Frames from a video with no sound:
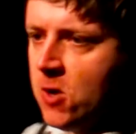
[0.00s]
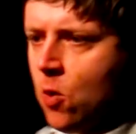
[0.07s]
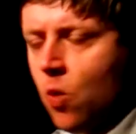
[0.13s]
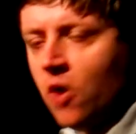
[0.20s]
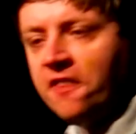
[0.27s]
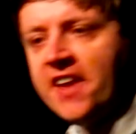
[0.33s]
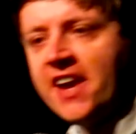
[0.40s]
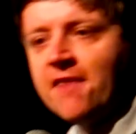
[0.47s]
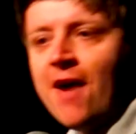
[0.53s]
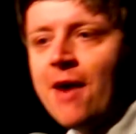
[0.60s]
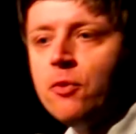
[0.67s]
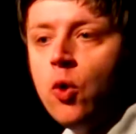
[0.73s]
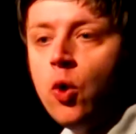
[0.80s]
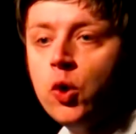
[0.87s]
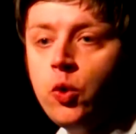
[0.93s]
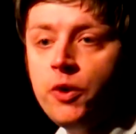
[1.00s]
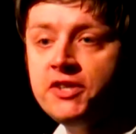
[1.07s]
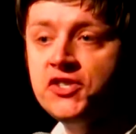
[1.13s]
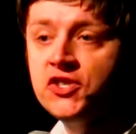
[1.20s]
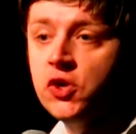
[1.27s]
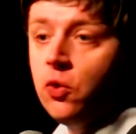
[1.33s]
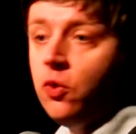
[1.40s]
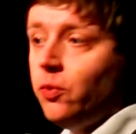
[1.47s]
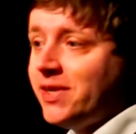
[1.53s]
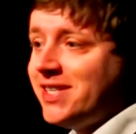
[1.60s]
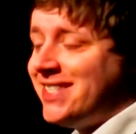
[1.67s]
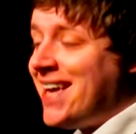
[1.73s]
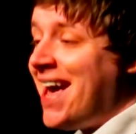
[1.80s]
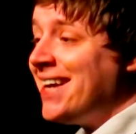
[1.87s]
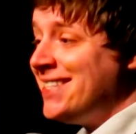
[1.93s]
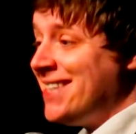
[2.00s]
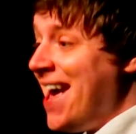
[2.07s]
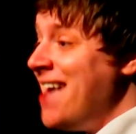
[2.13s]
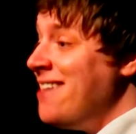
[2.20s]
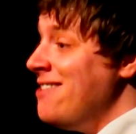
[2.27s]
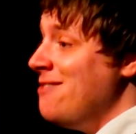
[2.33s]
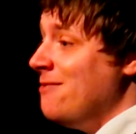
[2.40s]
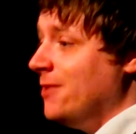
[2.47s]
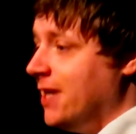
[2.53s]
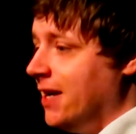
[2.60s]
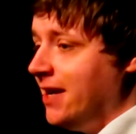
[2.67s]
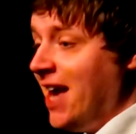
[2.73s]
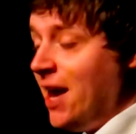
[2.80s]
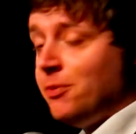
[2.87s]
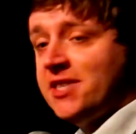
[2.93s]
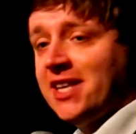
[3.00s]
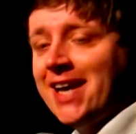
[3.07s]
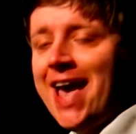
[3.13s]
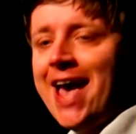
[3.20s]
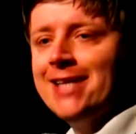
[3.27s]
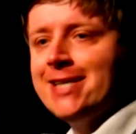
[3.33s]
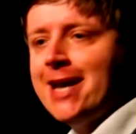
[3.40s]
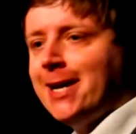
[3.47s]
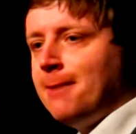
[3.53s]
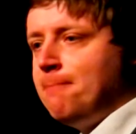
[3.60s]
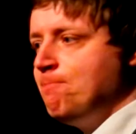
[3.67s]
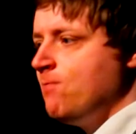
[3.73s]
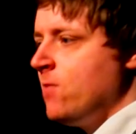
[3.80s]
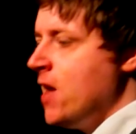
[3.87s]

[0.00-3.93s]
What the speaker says: One thing I found awkward at school was sex ed. He was the caretaker.